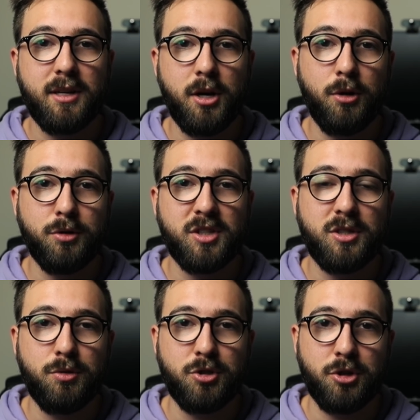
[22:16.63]
nodes
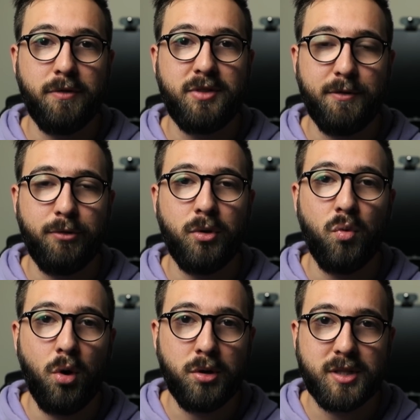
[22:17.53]
to serve different
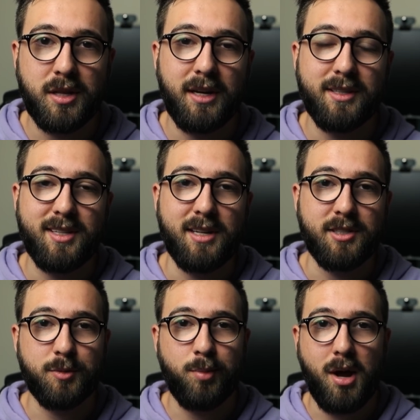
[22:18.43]
roles in the
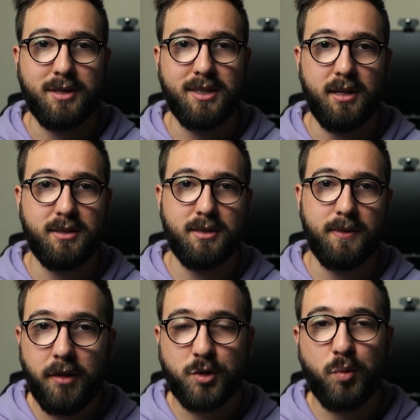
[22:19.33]
consensus process.
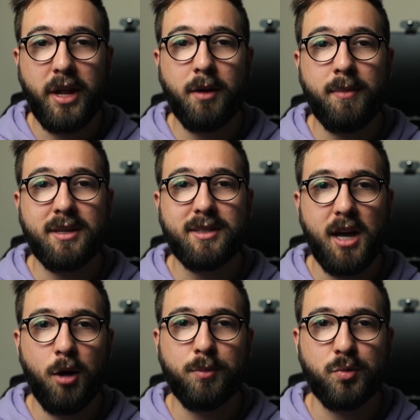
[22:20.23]
This randomness
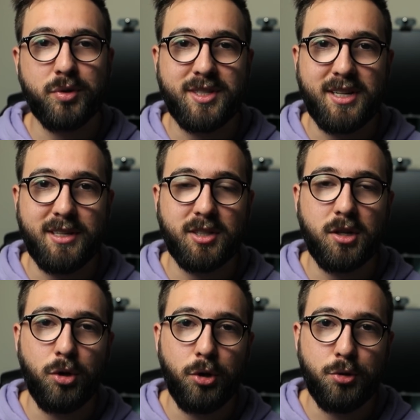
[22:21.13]
helps resist
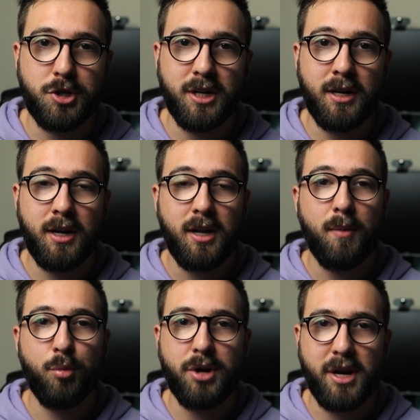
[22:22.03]
collusion,
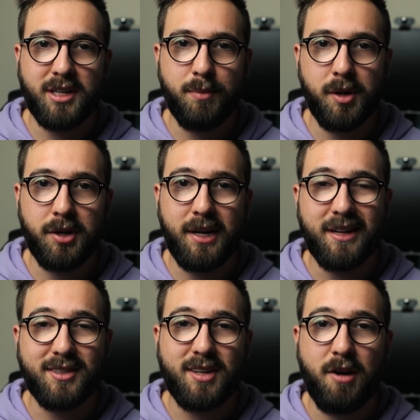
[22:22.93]
predictability,
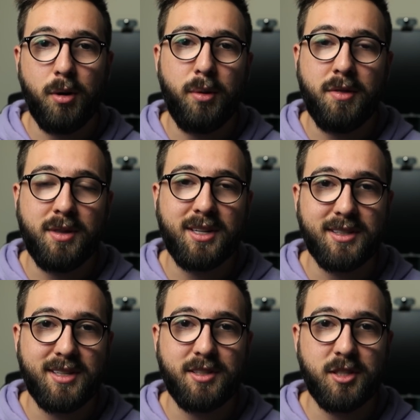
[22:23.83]
etc. within the
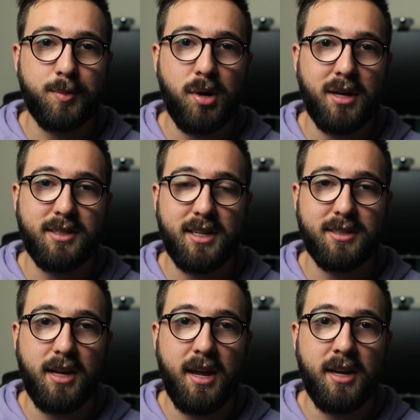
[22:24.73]
consensus
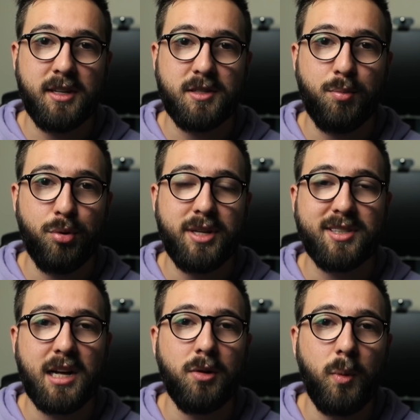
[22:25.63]
process, and it's a pretty
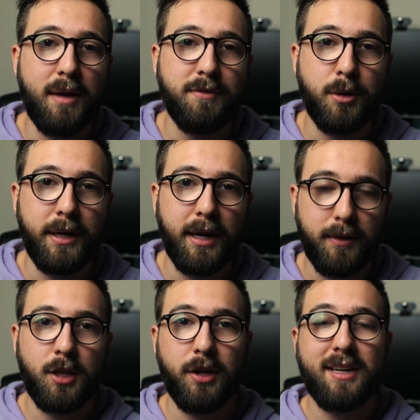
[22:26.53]
solid way of doing it.
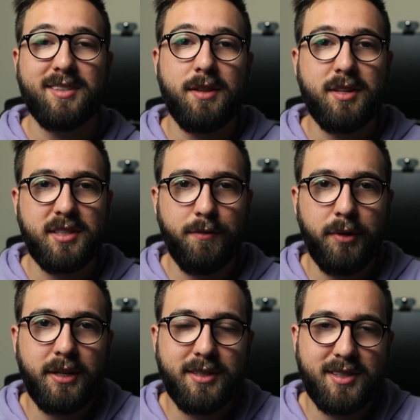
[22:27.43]
Now, like I said, these
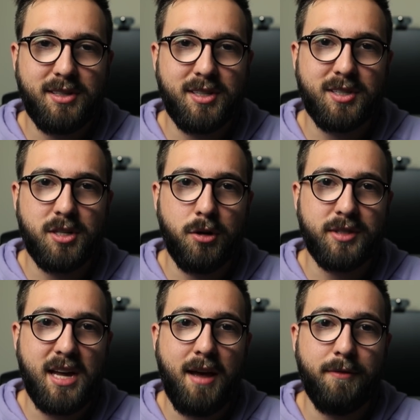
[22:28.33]
different consensus
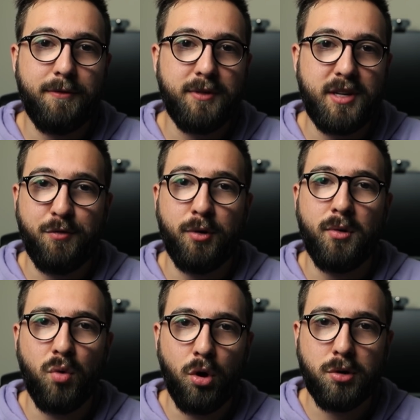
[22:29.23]
nodes have different
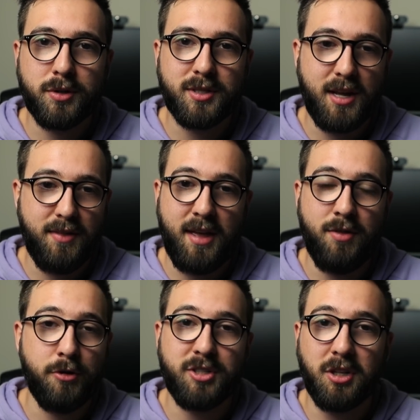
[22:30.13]
roles, and
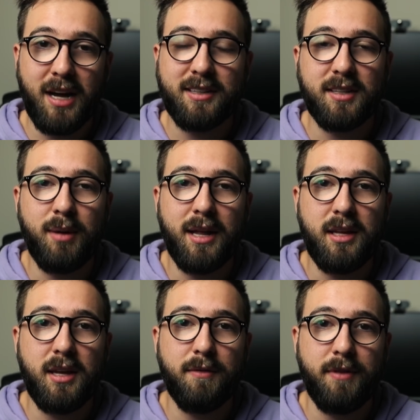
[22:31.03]
they're selected by
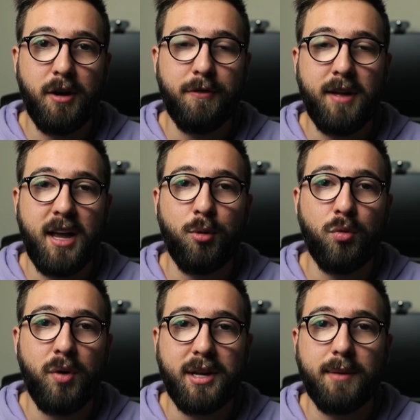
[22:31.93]
the verifiable
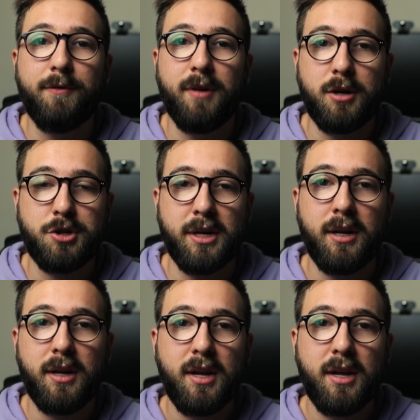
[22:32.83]
random function.